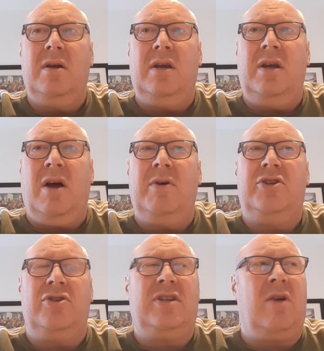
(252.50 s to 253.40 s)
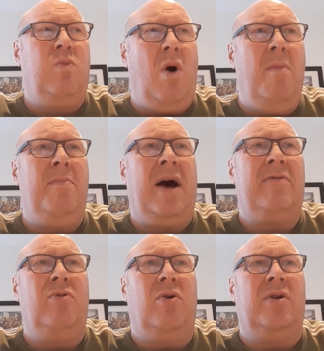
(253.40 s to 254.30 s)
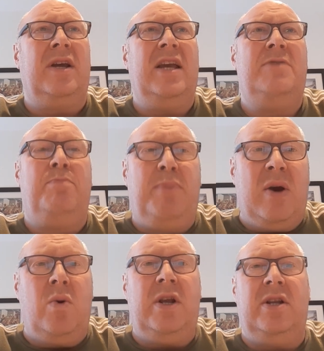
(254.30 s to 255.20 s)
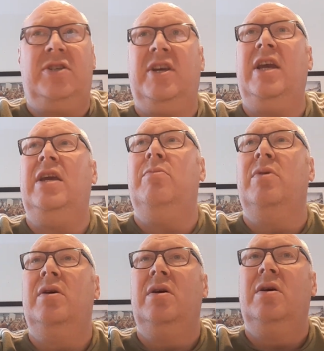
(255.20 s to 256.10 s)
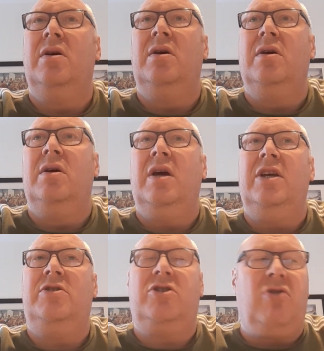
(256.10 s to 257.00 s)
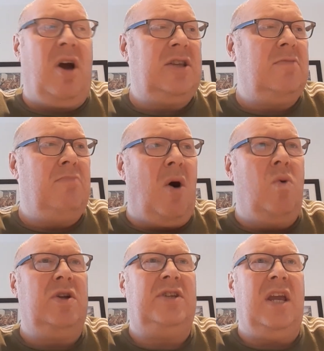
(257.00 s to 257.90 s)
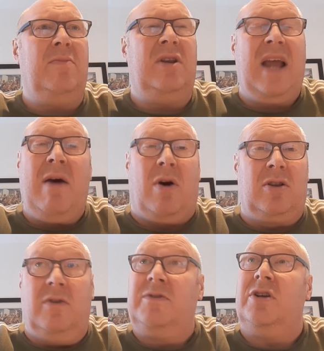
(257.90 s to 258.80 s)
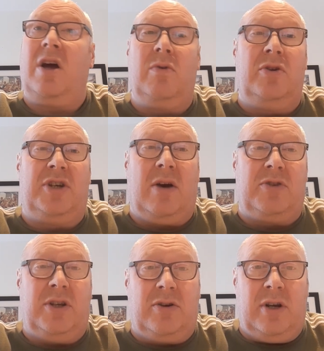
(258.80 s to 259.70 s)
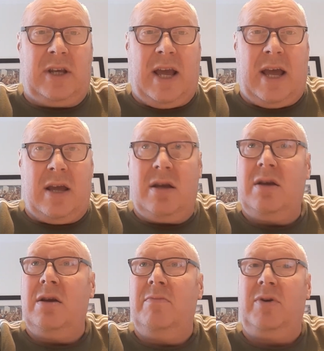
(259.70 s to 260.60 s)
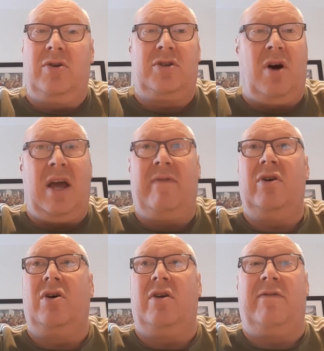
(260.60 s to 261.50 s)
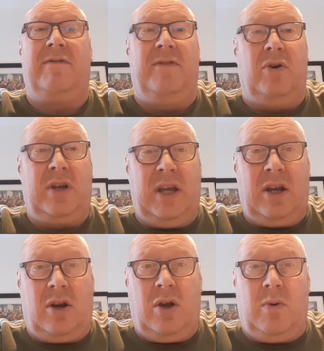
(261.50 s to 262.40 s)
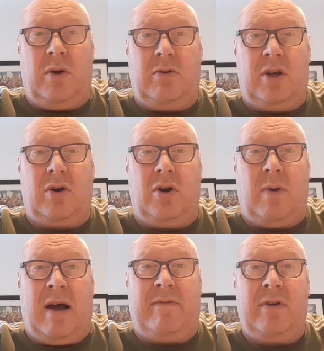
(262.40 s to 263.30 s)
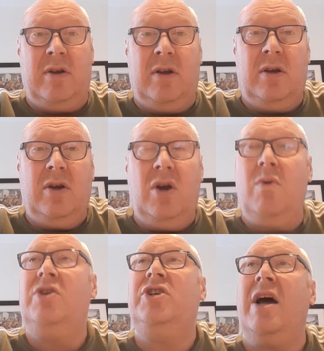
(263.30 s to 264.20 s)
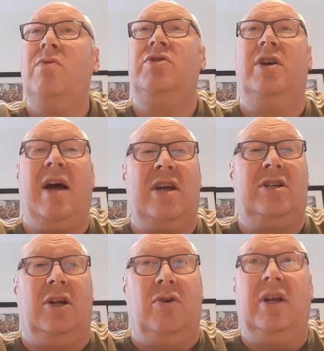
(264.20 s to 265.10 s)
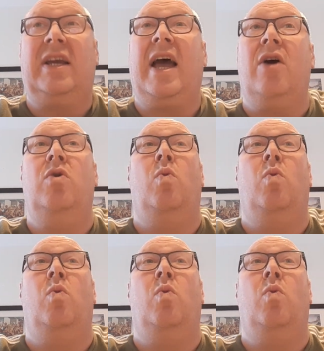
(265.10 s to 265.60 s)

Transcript: You know, he's just had one bad run. He's building a team. He's trying to mould a team. And now I'd love to know who Chelsea are going to get, because I haven't got a fucking clue who they're going to have. Who are Chelsea actually going to get who